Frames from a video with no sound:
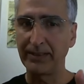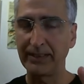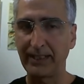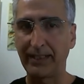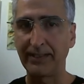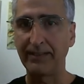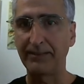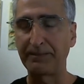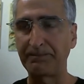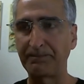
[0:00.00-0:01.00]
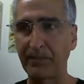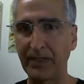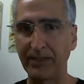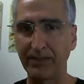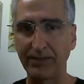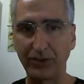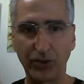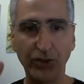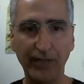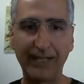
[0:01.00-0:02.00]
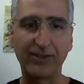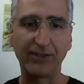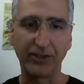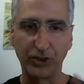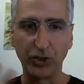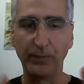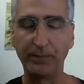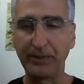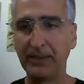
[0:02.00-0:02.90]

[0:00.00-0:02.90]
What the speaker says: tire goop, I call it goop.